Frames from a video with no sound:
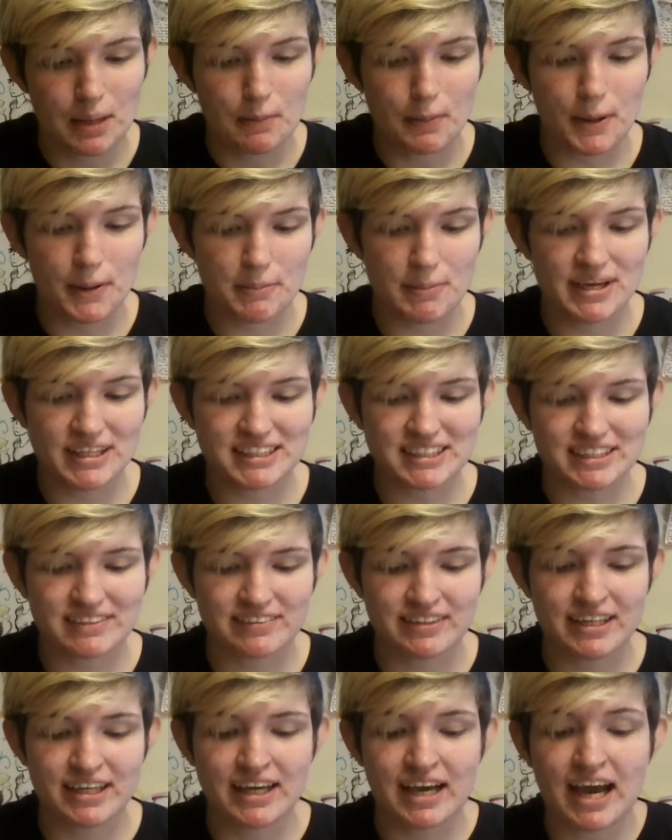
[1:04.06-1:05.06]
But
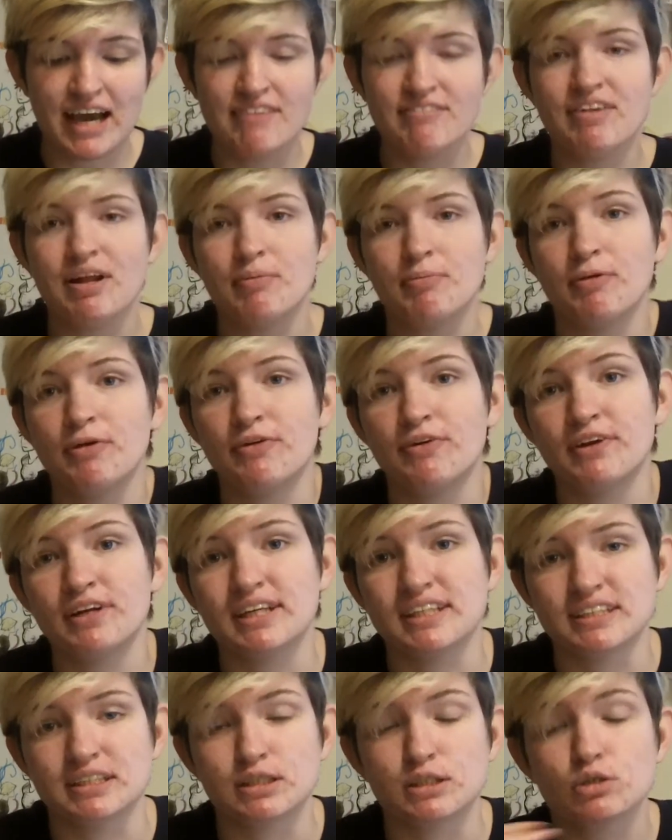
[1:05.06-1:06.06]
basically, I haven't uploaded
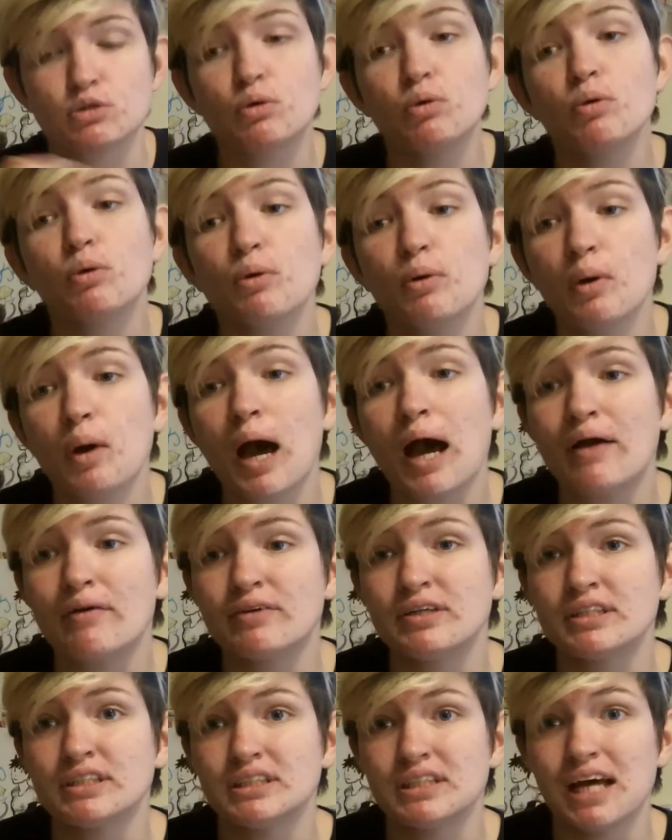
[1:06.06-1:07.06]
because school, I
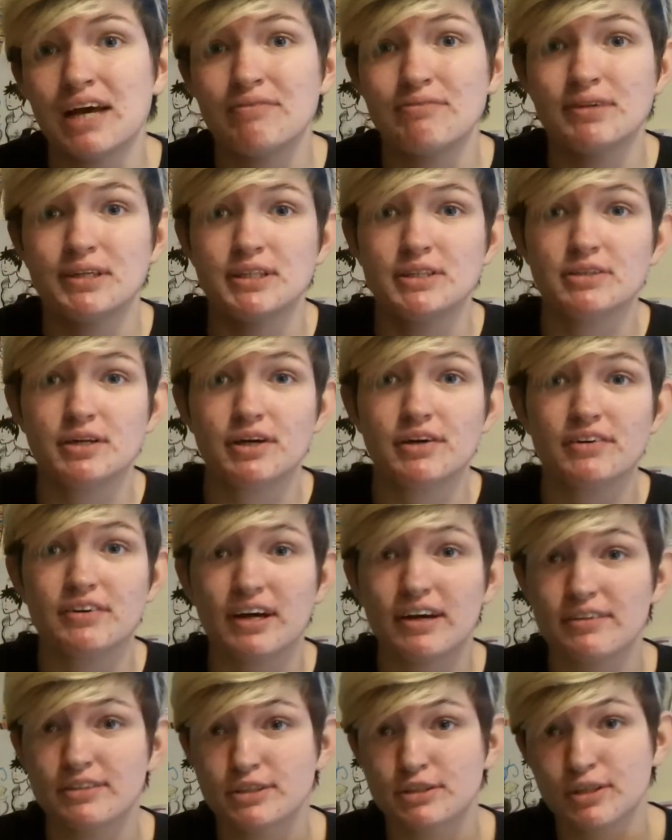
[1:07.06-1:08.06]
was, I've been struggling,
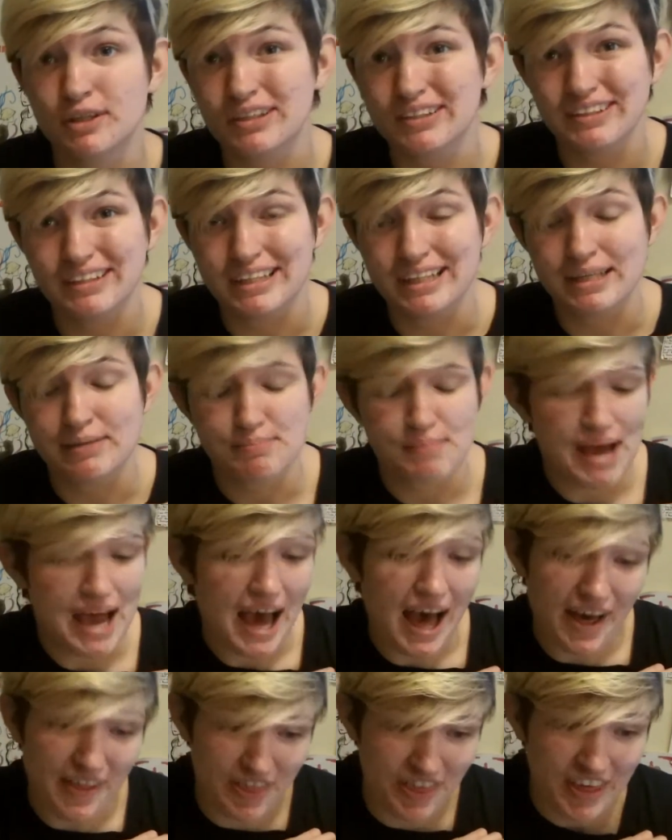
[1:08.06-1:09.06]
I was struggling in
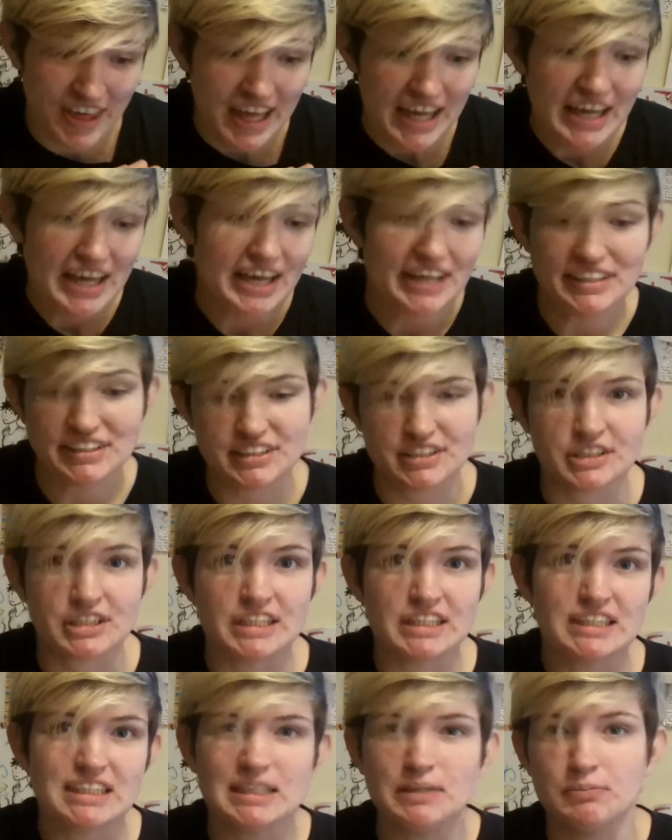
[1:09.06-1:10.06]
math and just
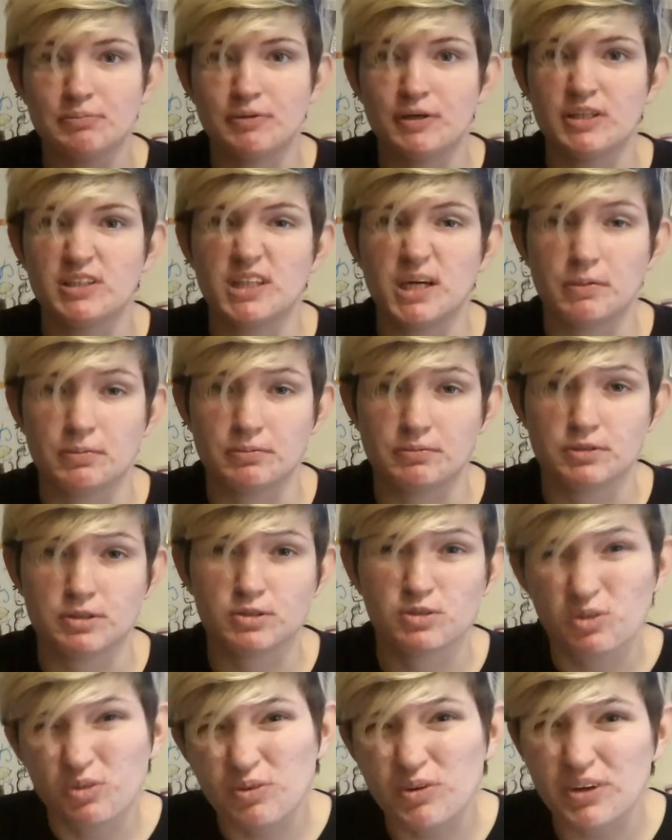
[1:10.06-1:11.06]
trying to keep on top of
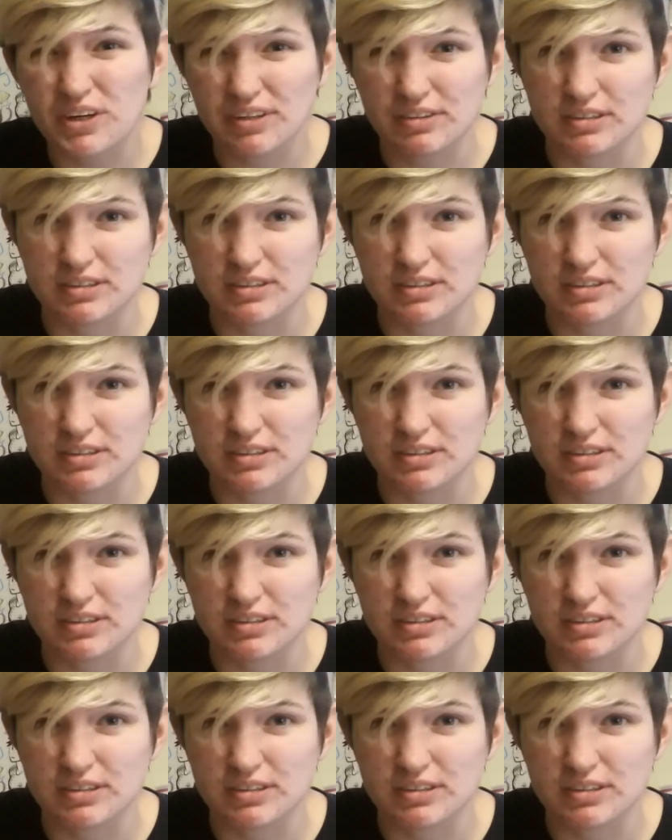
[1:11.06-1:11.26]
schoolwork.